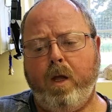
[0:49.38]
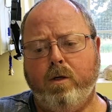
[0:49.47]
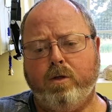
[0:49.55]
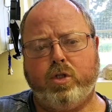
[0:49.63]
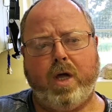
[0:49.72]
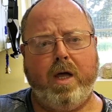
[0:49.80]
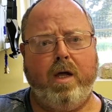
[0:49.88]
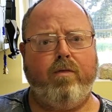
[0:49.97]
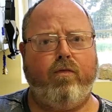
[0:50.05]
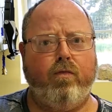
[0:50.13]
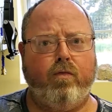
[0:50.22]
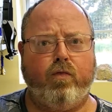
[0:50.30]
say,
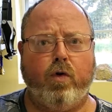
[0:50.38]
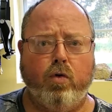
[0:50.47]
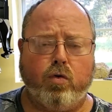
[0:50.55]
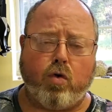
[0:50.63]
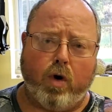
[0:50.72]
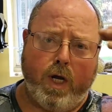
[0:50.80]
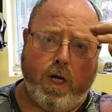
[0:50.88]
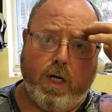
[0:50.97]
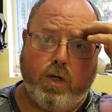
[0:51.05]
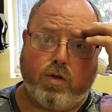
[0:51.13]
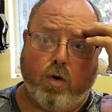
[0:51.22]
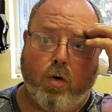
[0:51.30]
fruit
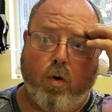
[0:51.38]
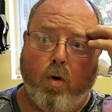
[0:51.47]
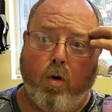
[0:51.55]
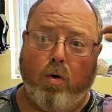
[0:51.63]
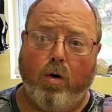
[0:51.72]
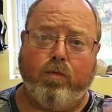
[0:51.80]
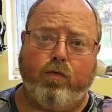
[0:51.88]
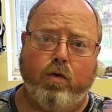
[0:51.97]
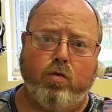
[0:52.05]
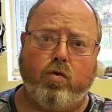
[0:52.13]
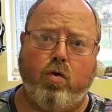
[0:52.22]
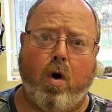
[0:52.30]
trees or
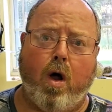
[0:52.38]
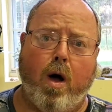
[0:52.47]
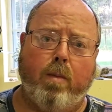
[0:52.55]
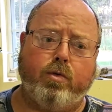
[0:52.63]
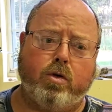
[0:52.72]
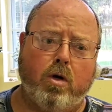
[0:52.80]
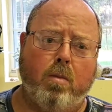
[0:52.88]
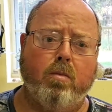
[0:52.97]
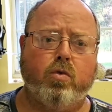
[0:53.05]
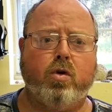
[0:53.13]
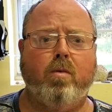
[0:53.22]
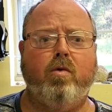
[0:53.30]
fruit crops,
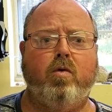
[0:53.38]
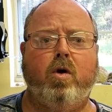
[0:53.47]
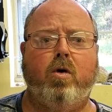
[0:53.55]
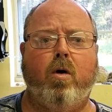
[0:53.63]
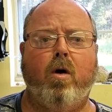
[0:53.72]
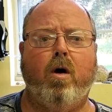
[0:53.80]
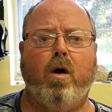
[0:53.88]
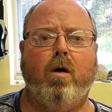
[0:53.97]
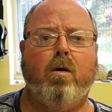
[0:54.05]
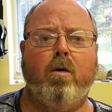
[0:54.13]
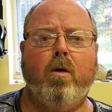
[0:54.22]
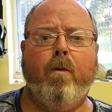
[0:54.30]
some of your